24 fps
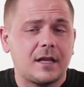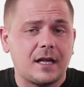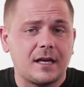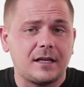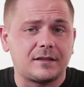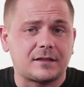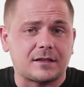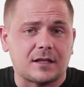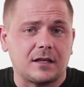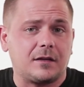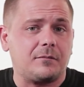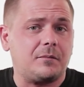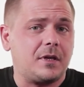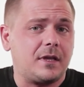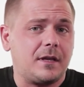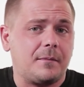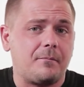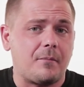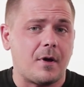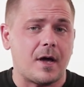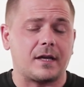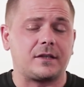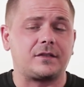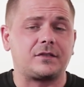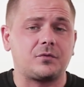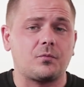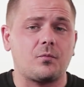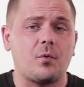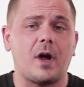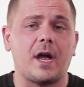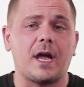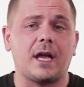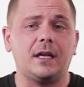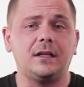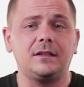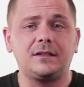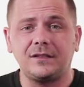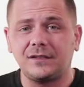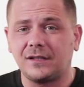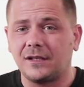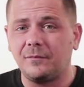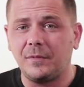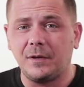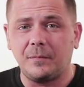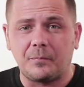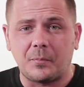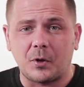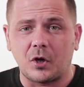that it's going to be the best way. It's just
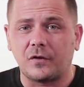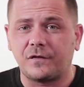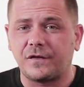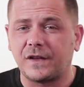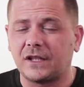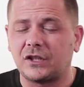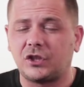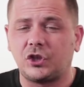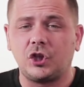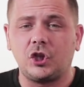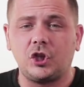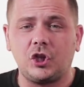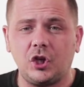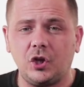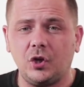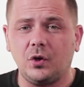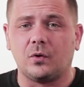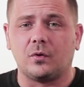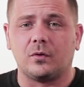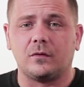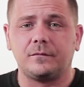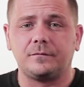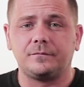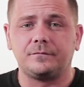going to be perfect to you.